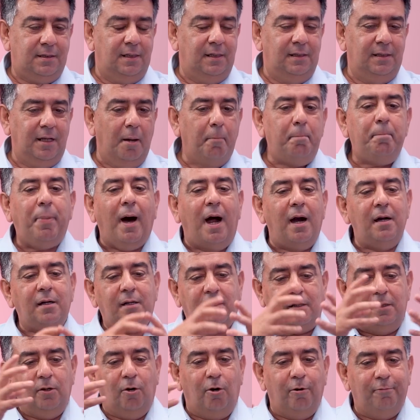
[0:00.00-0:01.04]
they're
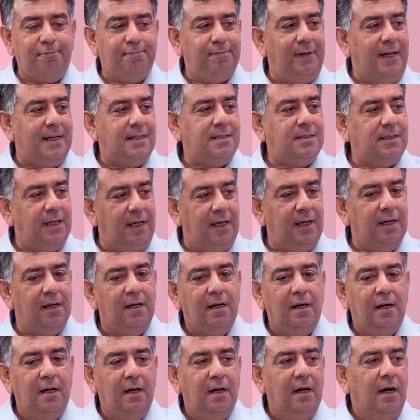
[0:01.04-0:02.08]
part of, let's say,
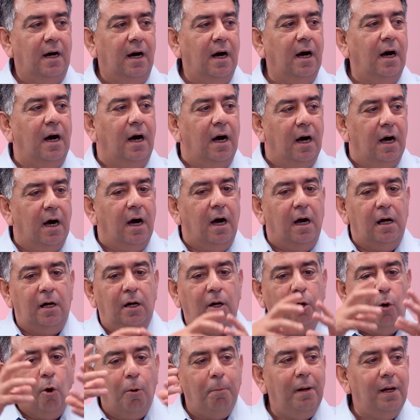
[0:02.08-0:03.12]
a
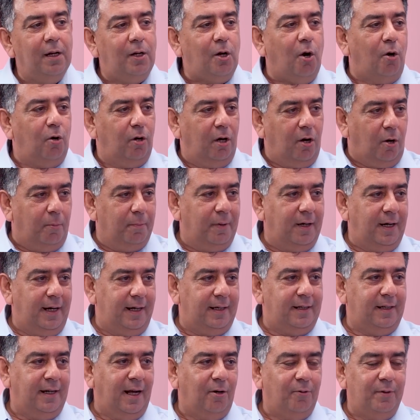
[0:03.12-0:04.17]
global
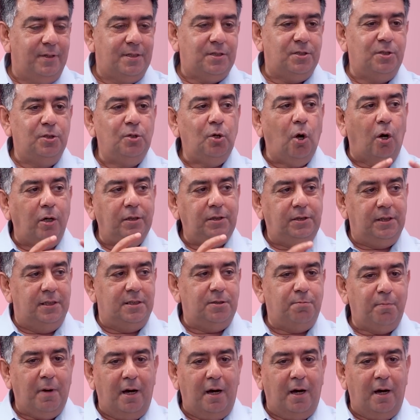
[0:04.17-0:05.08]
conglomerate now. It's not just